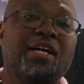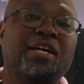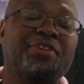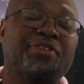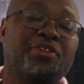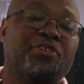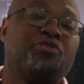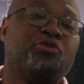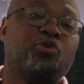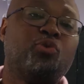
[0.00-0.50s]

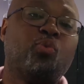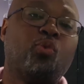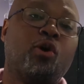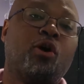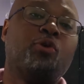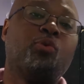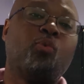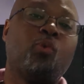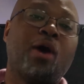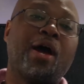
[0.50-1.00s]
and this is
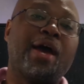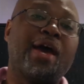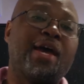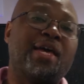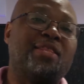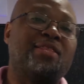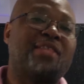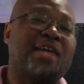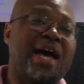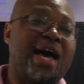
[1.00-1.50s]
one
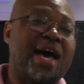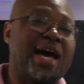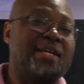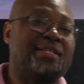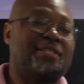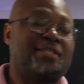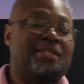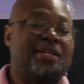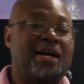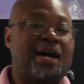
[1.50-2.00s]
way
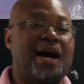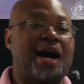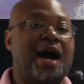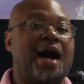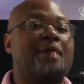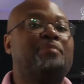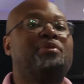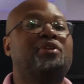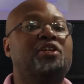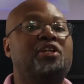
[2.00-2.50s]
that
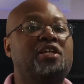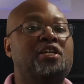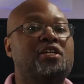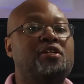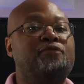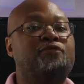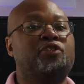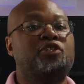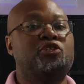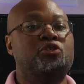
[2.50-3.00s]
I
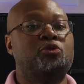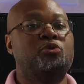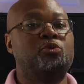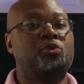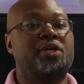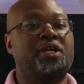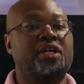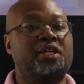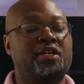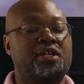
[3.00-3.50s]
believe
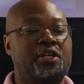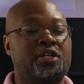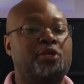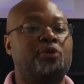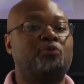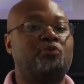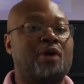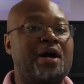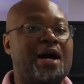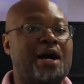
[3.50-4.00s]
you can get
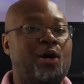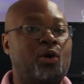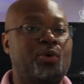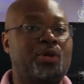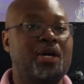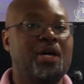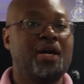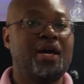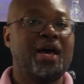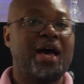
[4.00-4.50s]

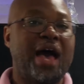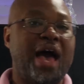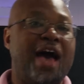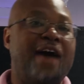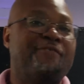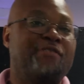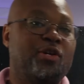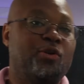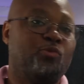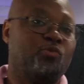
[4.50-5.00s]
around
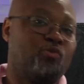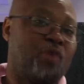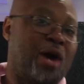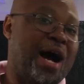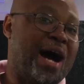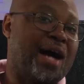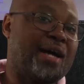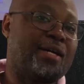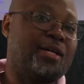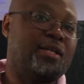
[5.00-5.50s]
having
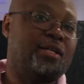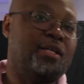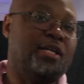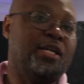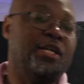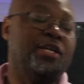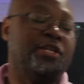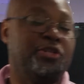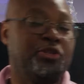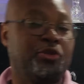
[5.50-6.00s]
rock
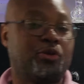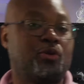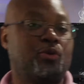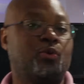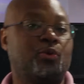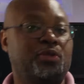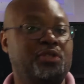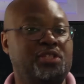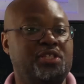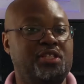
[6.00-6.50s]
in your
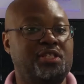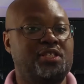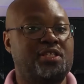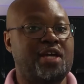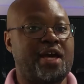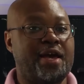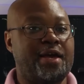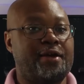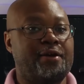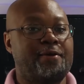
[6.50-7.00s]
quarantine
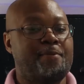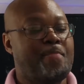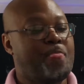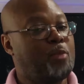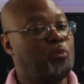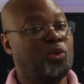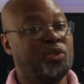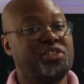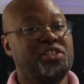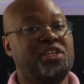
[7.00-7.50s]
tank.
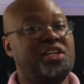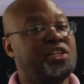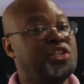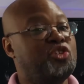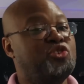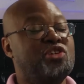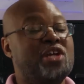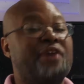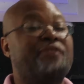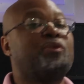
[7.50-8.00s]
Once again,
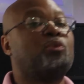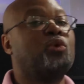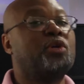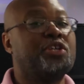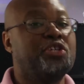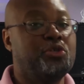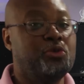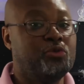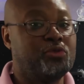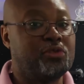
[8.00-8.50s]
you never
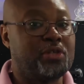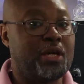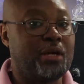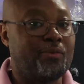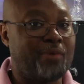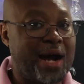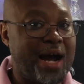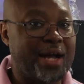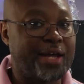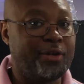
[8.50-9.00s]
want to use
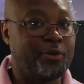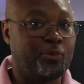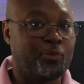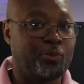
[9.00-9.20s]
that rock in a